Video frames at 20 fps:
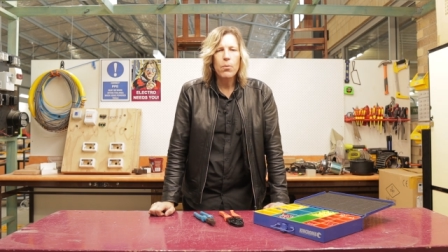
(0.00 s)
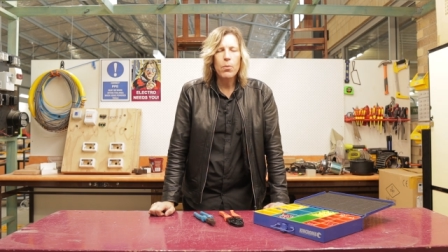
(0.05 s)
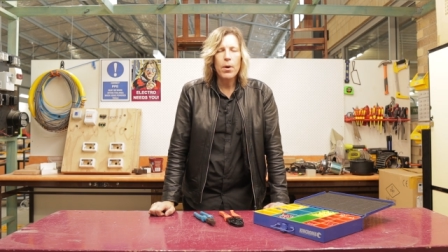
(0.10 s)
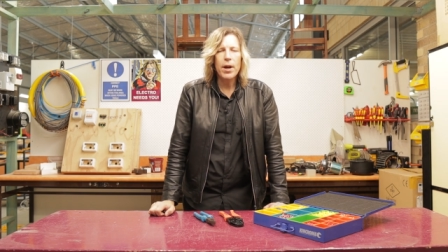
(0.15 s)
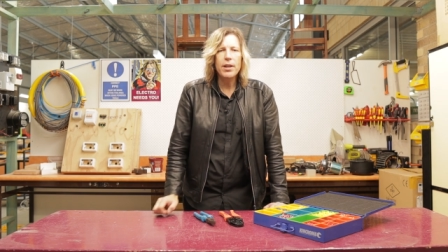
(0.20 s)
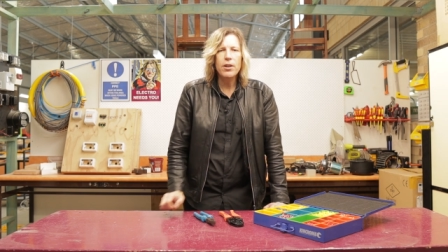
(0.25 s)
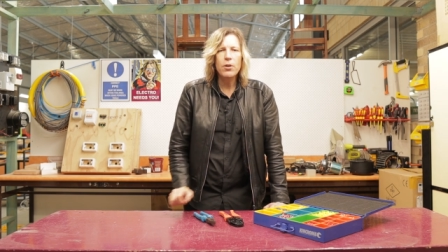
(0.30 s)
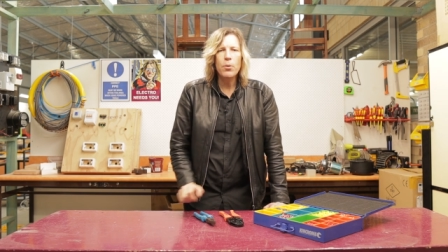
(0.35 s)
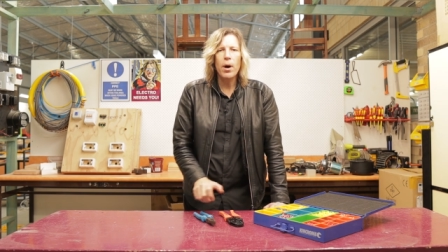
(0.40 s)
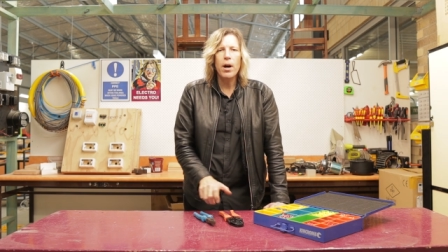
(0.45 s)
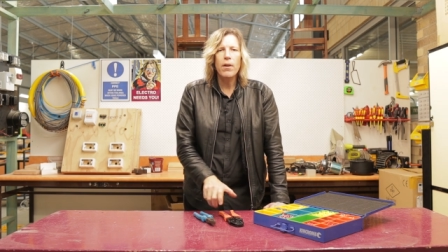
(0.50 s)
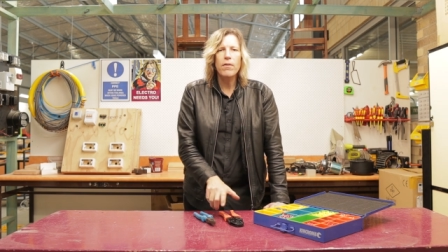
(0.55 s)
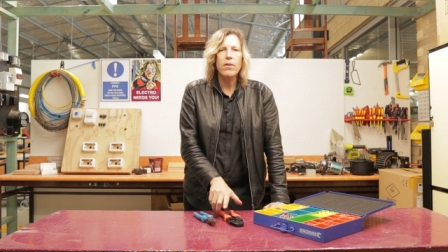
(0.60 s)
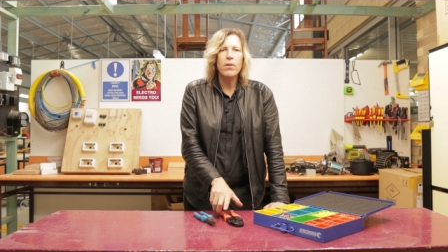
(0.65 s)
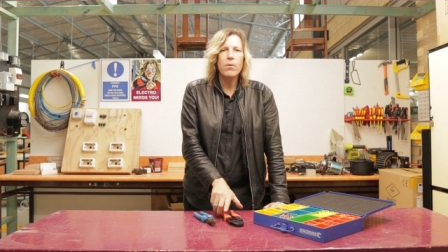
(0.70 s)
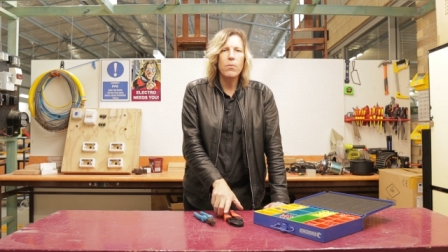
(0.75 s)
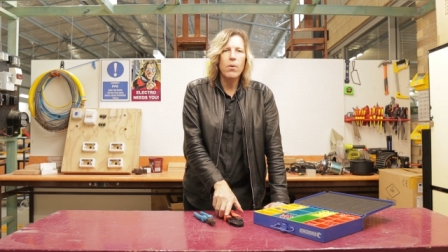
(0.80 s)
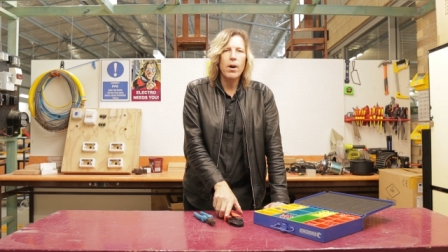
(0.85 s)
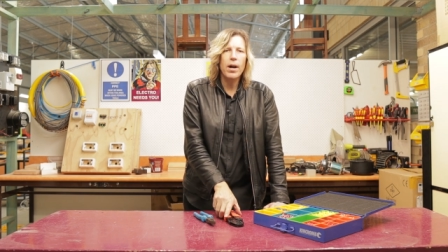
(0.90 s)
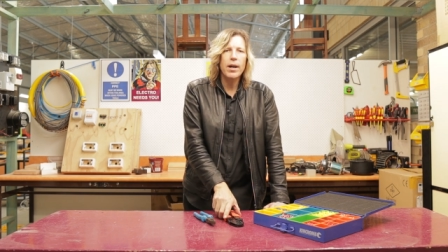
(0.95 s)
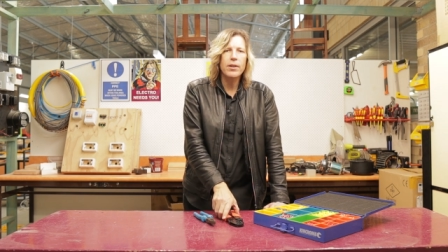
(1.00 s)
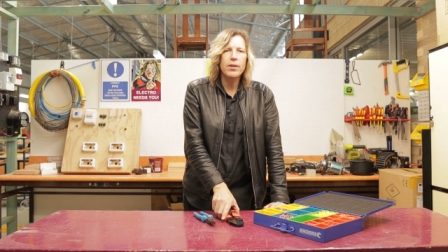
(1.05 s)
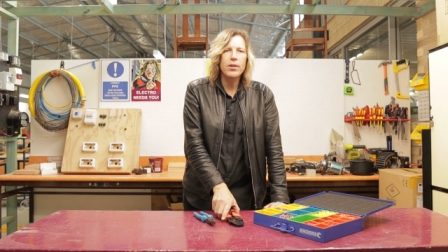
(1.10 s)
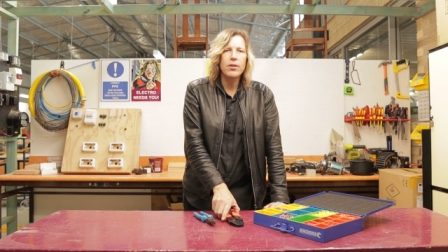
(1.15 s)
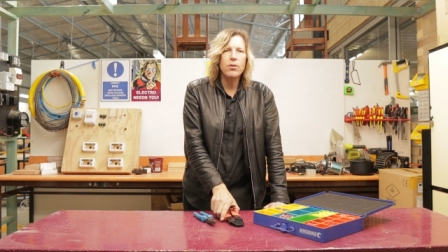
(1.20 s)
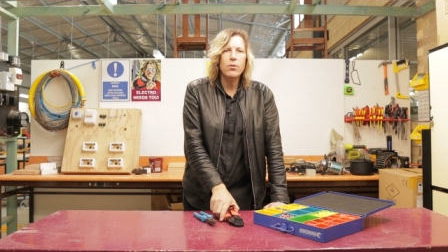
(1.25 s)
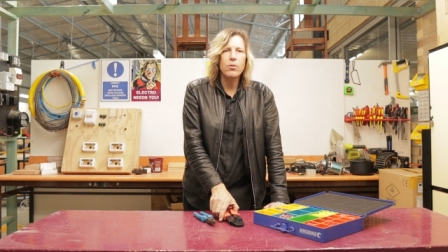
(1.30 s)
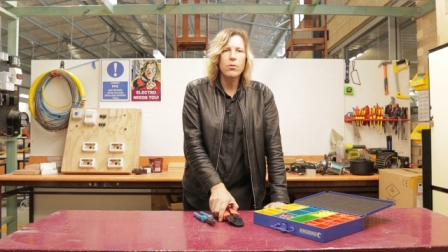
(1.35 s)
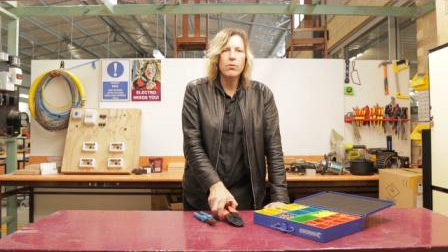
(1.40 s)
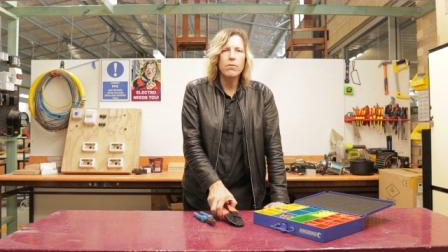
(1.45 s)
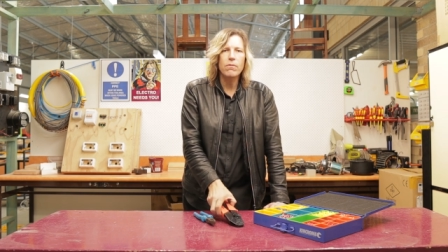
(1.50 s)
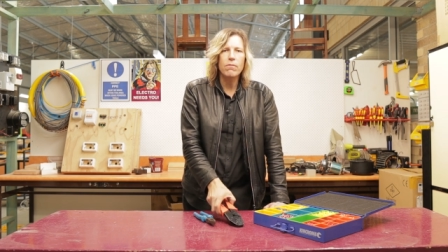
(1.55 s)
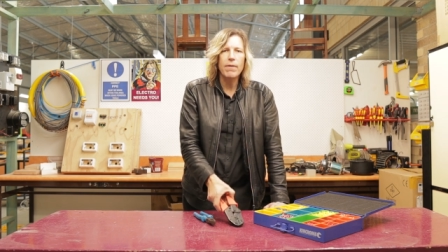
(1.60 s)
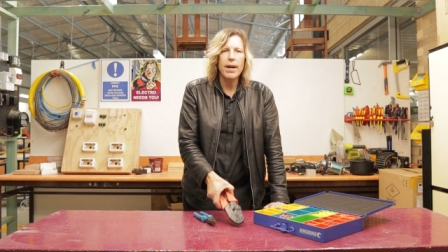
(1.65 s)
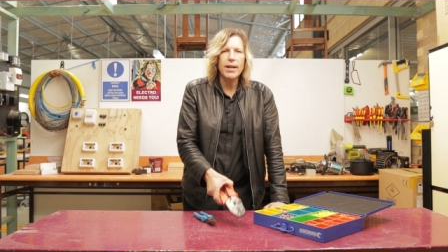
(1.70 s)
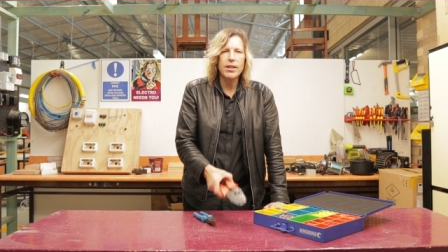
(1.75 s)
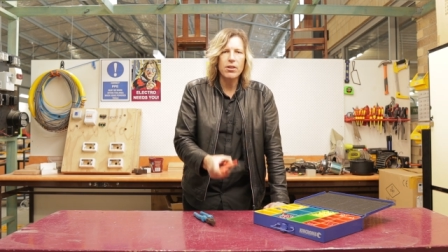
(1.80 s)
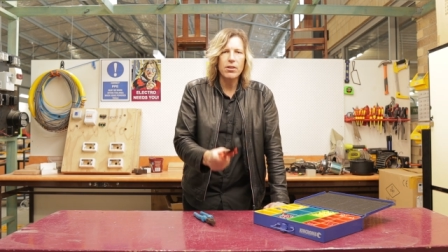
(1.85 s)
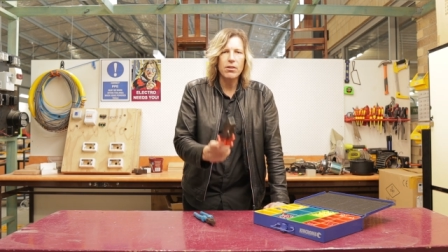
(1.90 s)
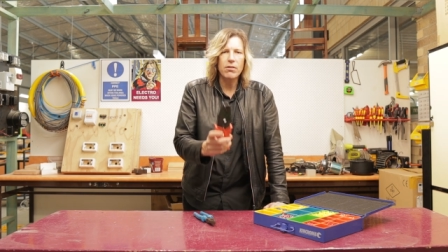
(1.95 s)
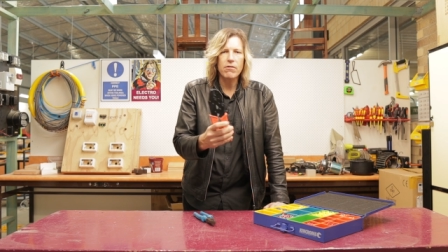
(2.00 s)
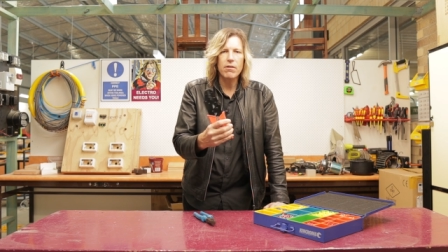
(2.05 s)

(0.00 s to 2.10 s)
where you are required to use ratchet